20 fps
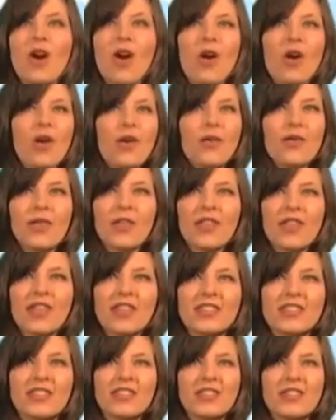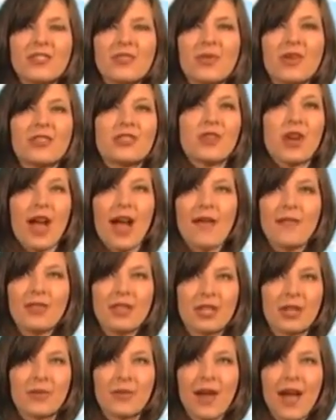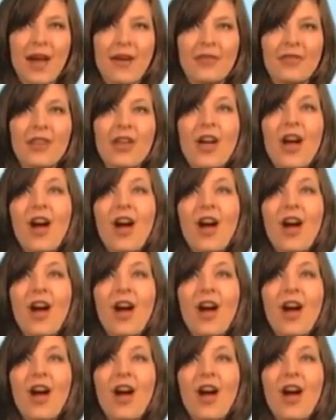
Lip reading: all of the things you do while traveling around